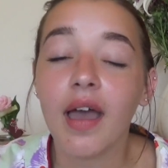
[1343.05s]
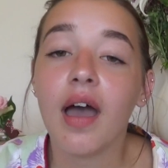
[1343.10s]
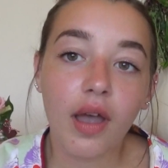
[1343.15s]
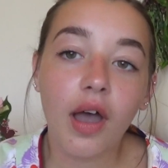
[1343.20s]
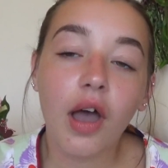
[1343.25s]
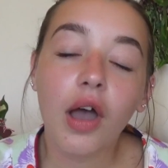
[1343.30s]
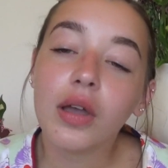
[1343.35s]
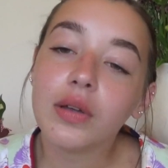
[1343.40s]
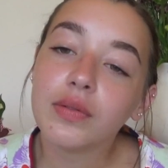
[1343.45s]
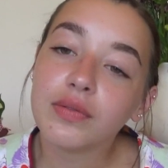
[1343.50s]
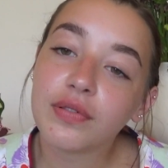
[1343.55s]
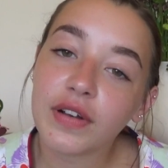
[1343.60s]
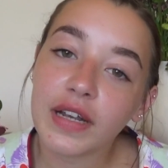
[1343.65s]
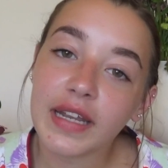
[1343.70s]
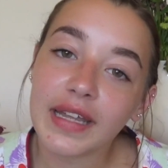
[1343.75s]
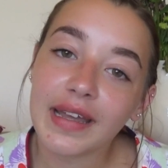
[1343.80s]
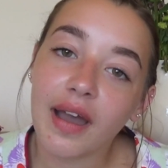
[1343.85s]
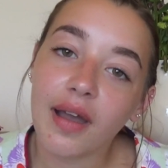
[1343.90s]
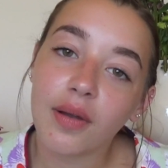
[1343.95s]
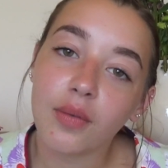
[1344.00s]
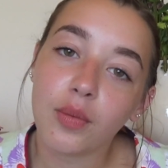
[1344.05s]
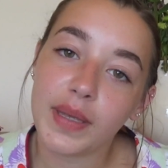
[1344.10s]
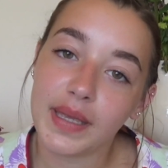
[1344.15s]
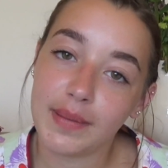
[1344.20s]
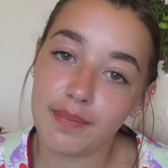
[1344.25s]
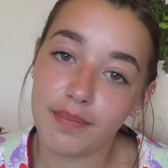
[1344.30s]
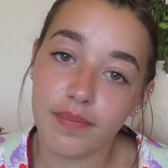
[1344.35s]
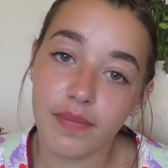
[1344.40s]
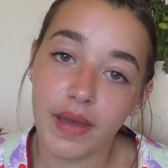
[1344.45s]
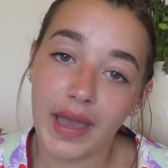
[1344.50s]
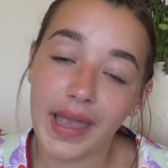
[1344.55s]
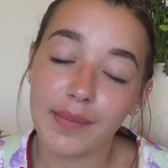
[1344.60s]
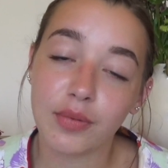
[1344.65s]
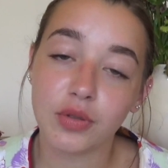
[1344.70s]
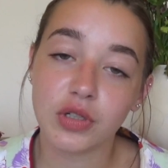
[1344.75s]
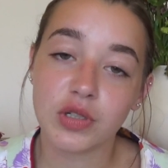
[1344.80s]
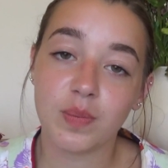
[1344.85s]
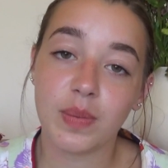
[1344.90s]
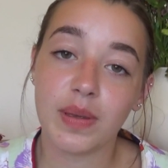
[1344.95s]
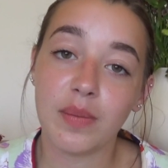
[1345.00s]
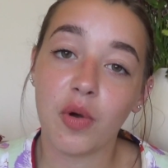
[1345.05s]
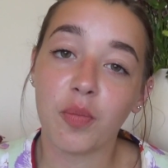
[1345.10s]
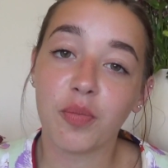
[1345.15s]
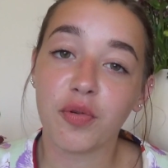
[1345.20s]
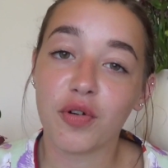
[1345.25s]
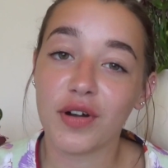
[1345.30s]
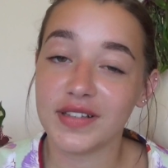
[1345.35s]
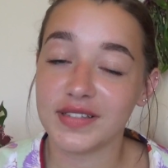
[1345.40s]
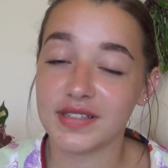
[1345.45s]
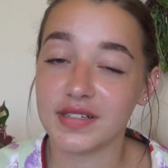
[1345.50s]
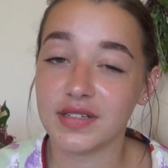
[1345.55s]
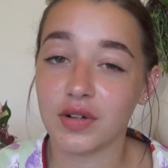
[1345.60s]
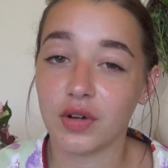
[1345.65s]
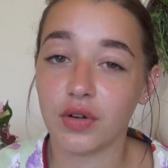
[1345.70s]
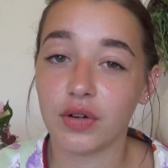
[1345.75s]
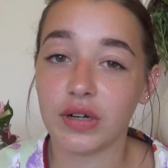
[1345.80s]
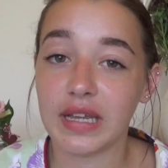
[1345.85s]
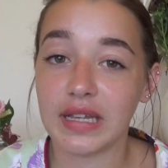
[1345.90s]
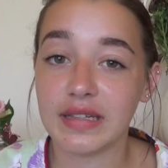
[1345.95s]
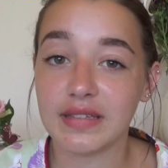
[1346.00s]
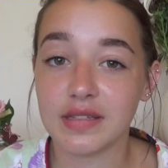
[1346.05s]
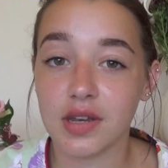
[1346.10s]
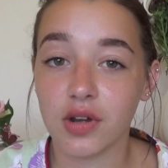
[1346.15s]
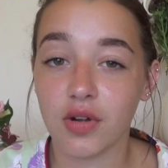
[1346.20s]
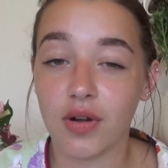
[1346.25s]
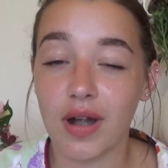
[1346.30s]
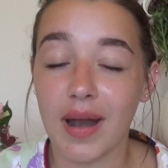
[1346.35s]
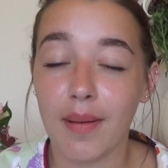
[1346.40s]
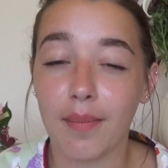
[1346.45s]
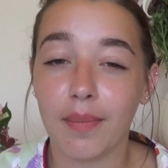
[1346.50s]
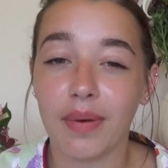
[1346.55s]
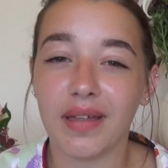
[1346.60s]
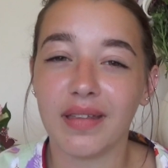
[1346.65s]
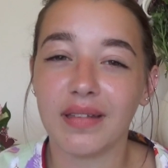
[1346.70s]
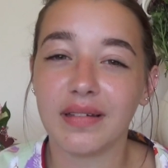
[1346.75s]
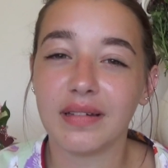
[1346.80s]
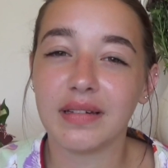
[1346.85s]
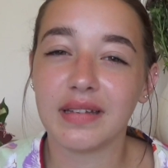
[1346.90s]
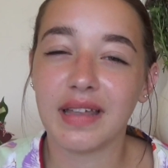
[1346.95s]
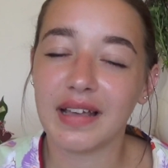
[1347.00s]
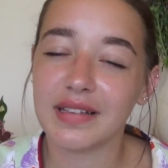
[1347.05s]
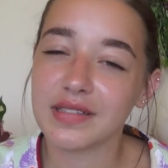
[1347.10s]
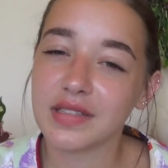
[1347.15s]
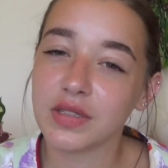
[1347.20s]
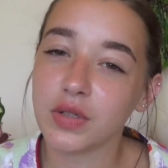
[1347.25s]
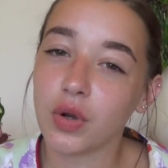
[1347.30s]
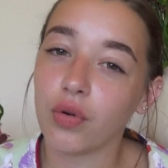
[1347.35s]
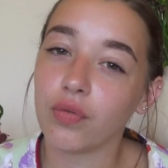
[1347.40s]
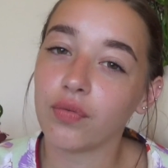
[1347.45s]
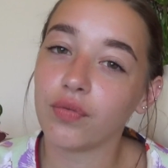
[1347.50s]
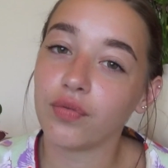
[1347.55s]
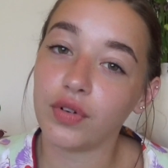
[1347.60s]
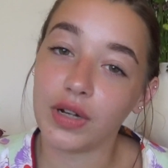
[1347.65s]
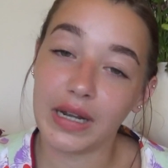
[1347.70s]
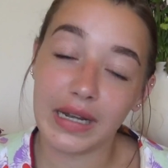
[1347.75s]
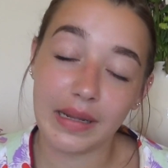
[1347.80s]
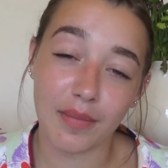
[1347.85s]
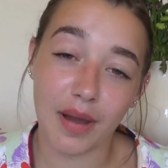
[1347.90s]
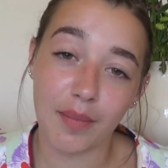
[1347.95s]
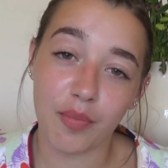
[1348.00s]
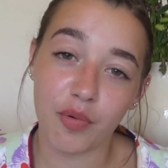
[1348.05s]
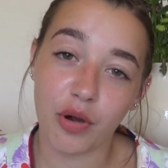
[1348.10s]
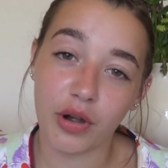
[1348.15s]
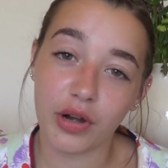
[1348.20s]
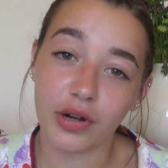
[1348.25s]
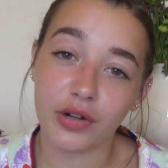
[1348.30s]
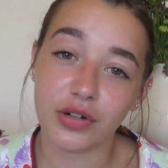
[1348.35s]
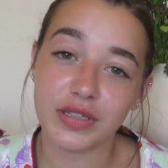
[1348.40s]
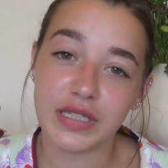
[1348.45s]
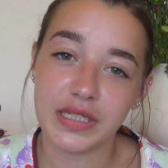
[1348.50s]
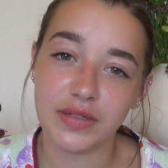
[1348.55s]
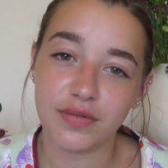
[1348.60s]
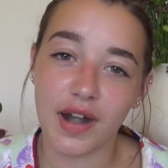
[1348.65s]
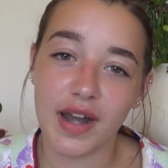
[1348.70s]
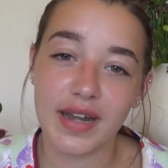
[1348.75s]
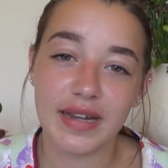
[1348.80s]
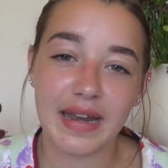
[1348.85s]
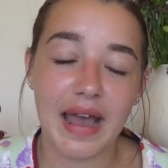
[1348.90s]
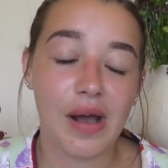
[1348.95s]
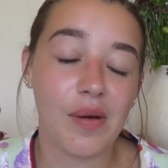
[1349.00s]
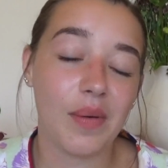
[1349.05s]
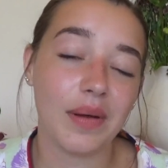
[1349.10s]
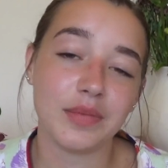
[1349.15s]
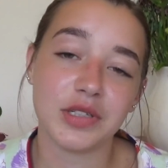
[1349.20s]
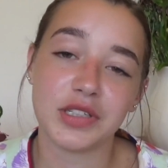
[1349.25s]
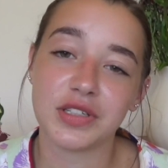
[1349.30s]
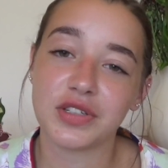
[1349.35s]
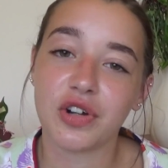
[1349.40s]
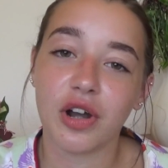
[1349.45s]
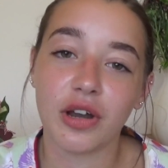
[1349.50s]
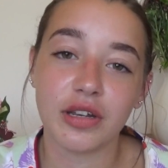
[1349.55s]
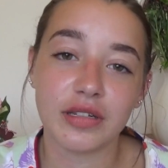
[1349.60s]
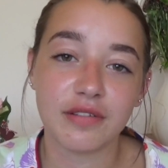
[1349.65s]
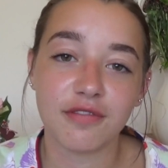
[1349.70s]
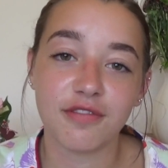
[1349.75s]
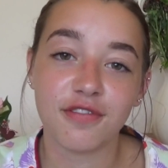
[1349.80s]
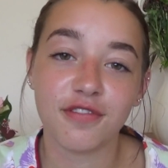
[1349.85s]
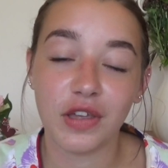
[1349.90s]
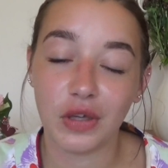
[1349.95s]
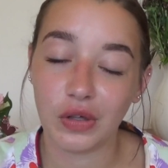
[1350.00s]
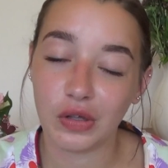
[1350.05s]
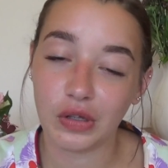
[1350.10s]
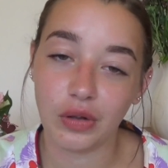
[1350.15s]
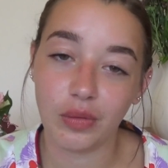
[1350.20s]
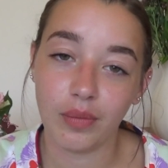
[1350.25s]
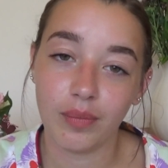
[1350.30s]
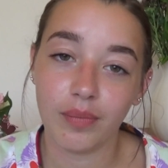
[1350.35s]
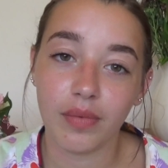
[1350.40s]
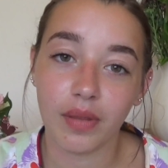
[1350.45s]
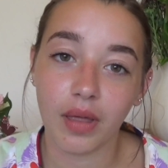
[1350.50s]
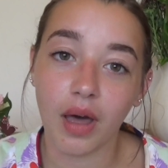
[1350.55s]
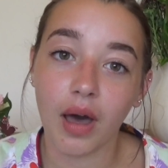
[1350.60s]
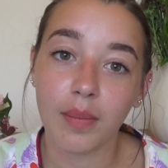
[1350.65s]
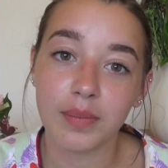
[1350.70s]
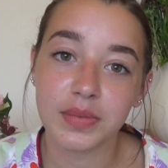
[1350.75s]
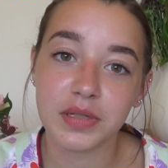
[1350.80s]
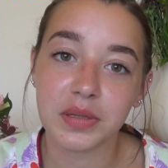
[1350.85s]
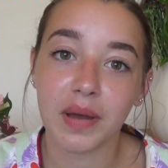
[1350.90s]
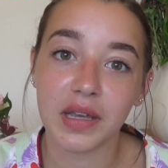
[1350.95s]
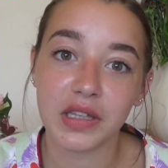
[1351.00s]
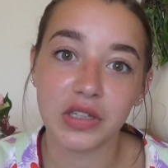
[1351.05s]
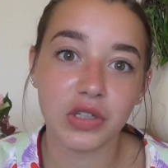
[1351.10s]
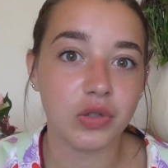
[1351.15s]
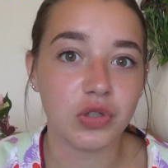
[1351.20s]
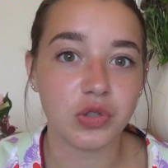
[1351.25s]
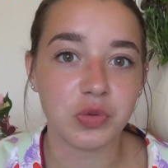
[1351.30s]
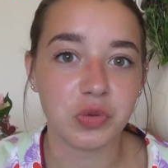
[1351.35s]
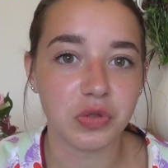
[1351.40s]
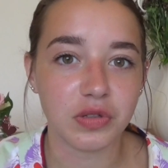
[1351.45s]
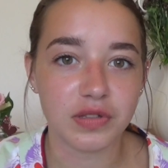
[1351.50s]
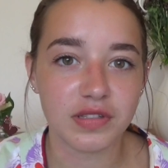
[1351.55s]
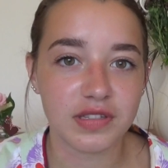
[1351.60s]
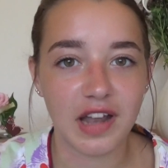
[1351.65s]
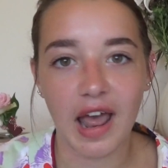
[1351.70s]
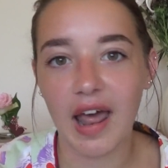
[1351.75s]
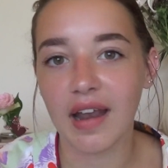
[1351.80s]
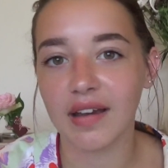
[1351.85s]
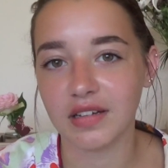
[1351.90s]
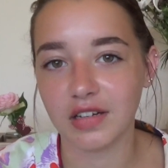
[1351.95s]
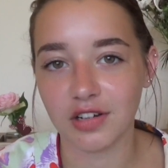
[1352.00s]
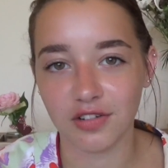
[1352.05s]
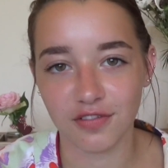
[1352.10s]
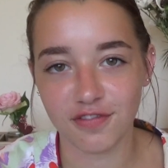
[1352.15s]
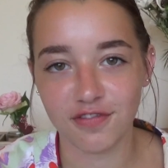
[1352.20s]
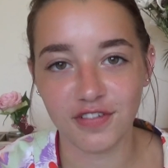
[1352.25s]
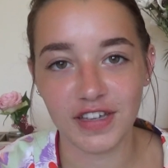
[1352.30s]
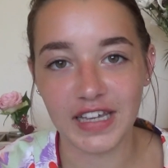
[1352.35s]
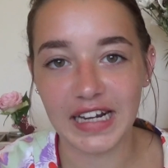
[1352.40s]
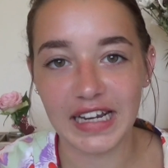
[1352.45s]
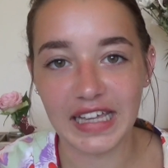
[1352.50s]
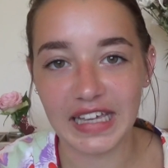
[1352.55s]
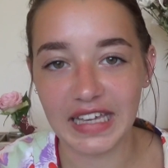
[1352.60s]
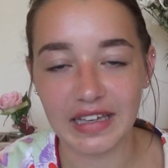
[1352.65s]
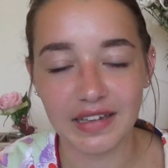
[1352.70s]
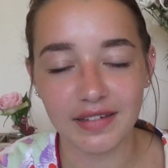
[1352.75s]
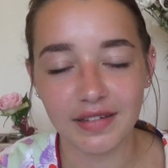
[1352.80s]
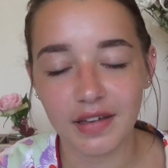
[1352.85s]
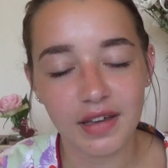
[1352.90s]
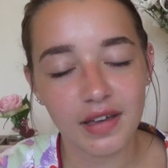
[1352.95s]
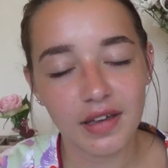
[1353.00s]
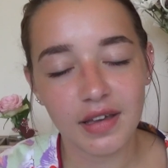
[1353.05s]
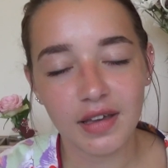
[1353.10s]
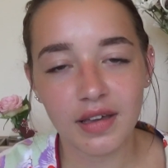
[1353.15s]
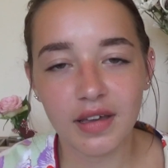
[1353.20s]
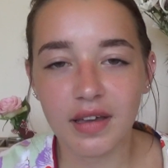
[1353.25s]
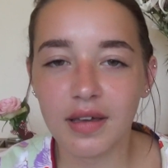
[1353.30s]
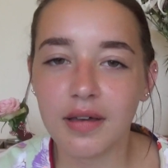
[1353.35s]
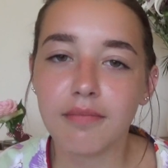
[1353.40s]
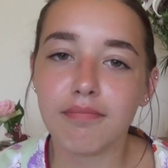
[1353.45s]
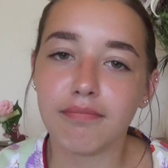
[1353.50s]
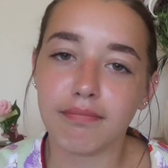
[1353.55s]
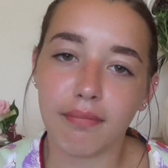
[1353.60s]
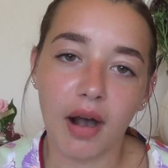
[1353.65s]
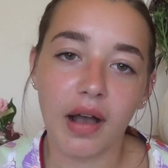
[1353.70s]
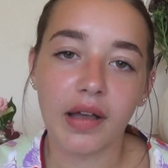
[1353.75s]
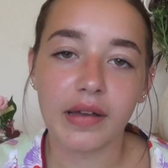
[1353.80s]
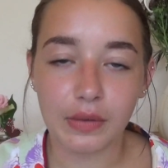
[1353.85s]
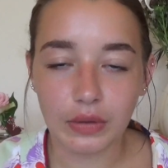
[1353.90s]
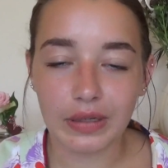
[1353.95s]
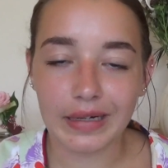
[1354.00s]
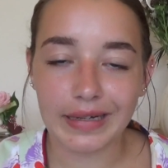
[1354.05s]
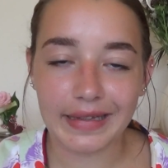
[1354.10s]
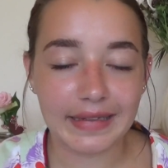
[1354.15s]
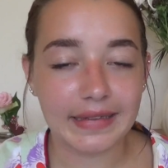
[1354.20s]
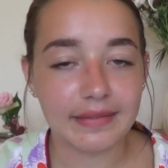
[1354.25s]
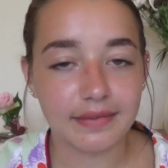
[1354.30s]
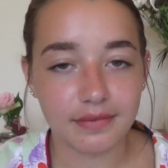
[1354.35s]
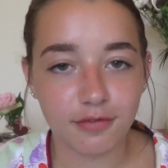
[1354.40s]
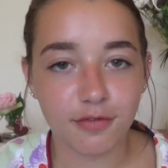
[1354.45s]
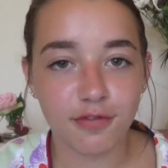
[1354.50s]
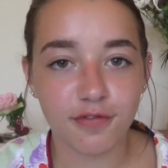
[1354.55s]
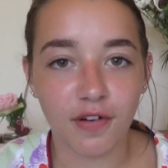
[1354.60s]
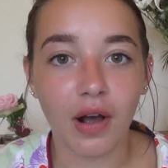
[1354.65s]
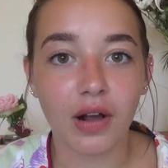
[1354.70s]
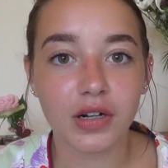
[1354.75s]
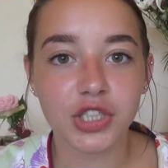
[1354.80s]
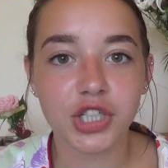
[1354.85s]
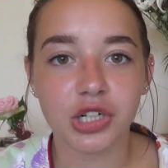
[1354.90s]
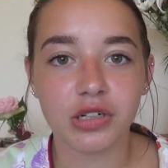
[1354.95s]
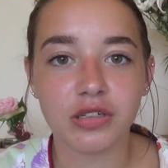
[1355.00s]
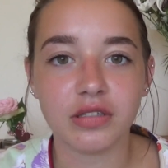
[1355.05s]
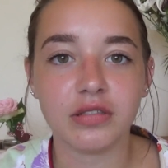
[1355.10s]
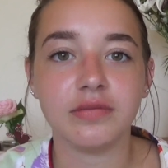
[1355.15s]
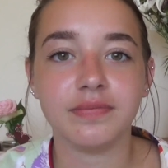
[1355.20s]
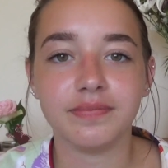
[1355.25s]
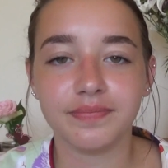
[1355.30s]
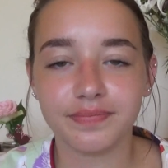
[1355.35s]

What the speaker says: Hopefully I will be able to be more present on Instagram, but that's not really my priority right now. I'm just trying to feel up to my usual standard of feeling mildly functional,